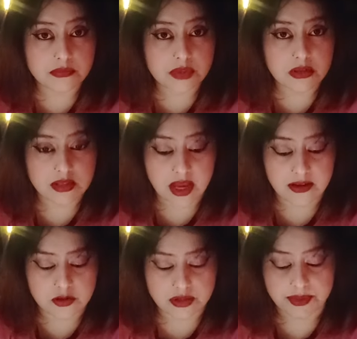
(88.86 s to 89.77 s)

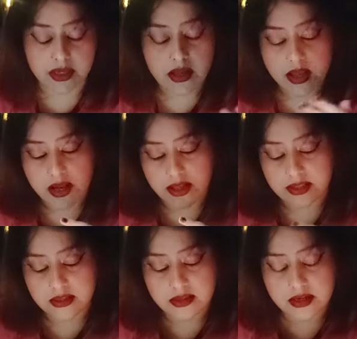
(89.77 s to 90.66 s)
sand or something, and
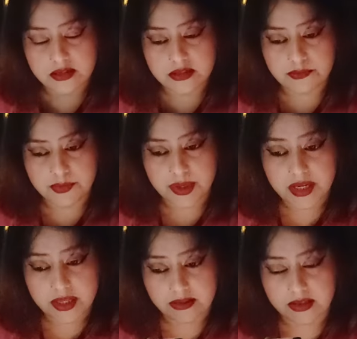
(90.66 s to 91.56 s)
then there's
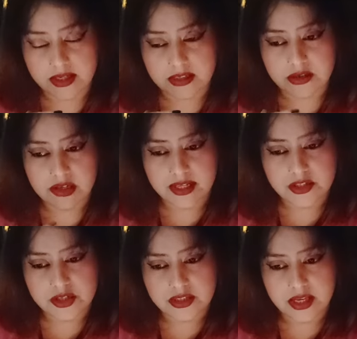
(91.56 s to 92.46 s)
beneath it, like,
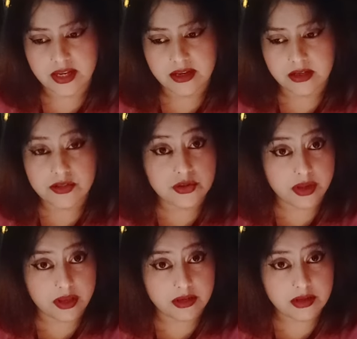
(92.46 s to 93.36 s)
just say a
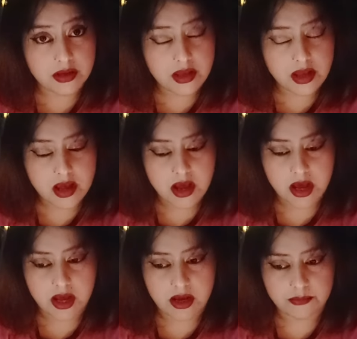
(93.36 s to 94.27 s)
drain,
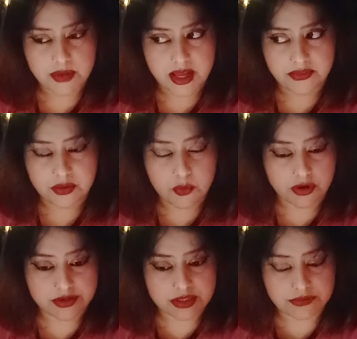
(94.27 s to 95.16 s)
and the
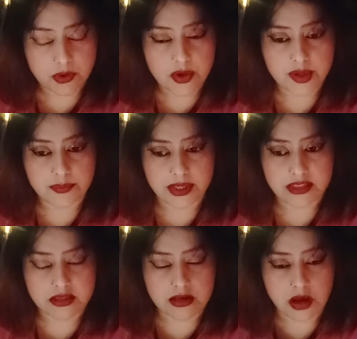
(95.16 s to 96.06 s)
water is flowing, but
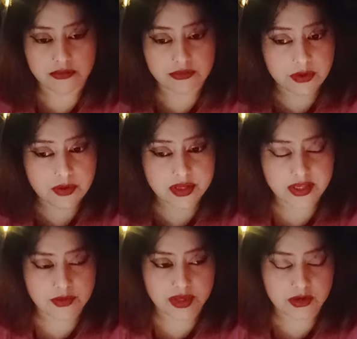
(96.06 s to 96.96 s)
it's not flowing and
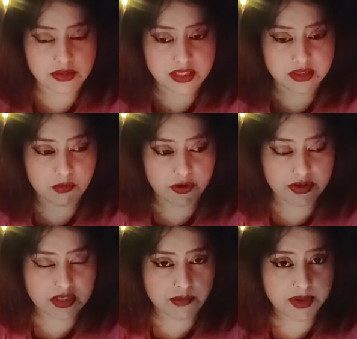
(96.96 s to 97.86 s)
you cannot see the water
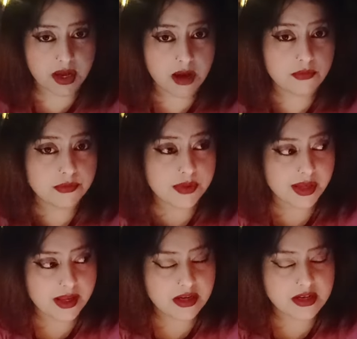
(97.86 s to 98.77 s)
is coming out from the
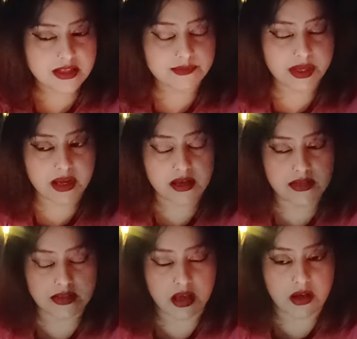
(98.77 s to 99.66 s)
end, is
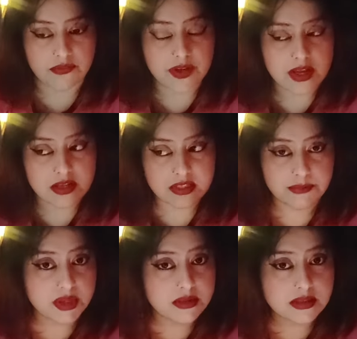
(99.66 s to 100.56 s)
because of
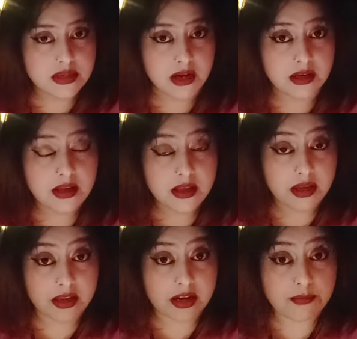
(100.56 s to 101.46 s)
something is stuck.
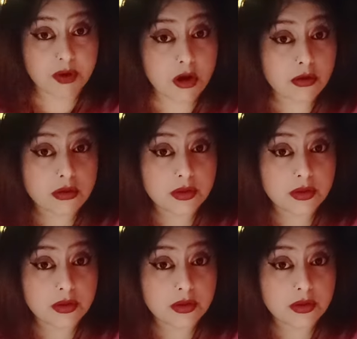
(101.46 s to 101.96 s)
And I'm not